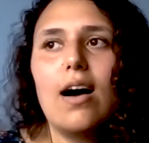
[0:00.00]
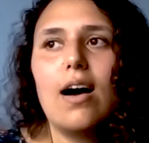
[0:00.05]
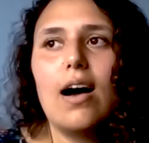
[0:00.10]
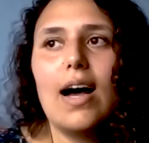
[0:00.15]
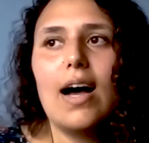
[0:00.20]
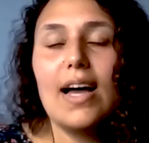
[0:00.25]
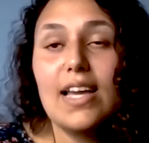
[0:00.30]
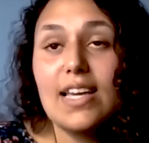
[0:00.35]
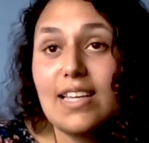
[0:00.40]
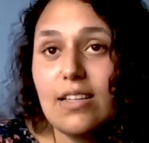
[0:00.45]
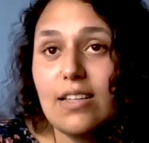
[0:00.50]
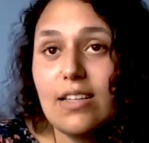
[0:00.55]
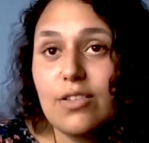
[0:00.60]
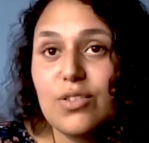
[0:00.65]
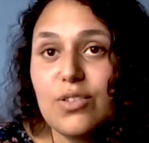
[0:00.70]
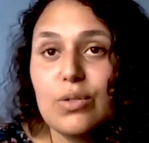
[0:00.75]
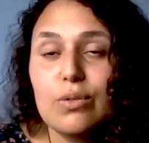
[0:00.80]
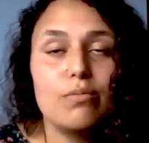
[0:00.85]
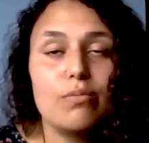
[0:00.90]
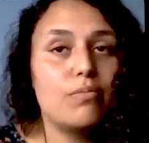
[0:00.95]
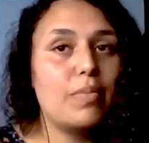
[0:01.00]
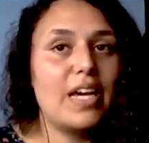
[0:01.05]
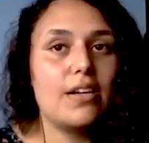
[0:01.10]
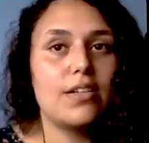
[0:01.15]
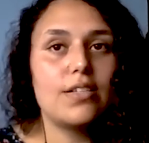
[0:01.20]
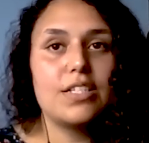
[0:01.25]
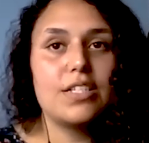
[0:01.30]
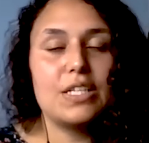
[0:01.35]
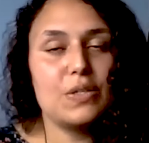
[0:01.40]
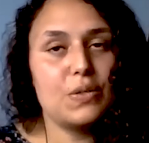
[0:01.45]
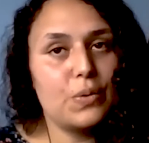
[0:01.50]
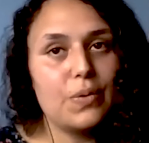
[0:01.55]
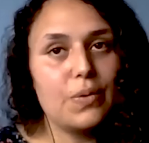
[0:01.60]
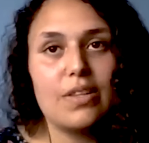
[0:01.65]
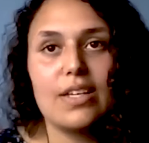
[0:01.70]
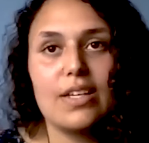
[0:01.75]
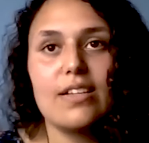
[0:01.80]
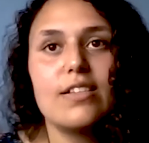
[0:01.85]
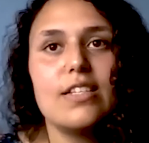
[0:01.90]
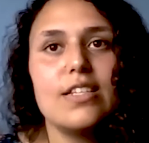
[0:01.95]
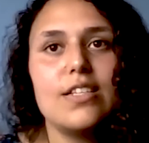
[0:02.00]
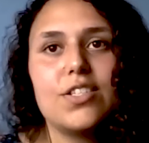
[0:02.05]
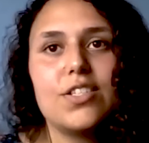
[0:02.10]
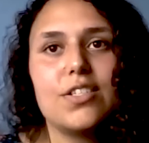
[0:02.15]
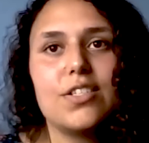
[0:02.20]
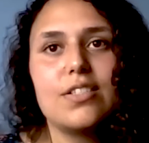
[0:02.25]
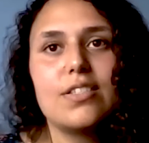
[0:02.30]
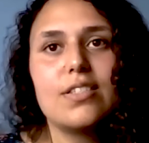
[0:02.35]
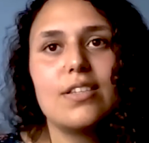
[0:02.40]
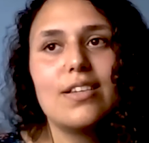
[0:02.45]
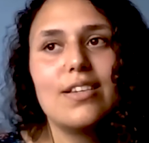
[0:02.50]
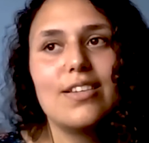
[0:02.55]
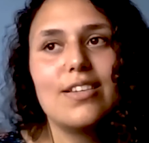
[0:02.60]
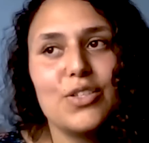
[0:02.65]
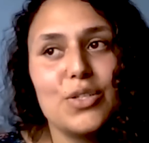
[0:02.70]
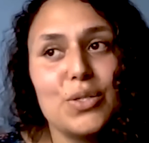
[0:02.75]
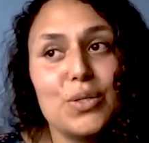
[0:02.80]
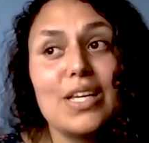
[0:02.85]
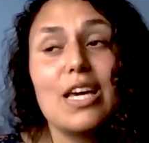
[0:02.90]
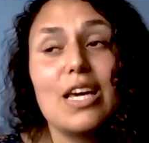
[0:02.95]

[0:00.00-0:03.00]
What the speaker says: I personally don't think teachers do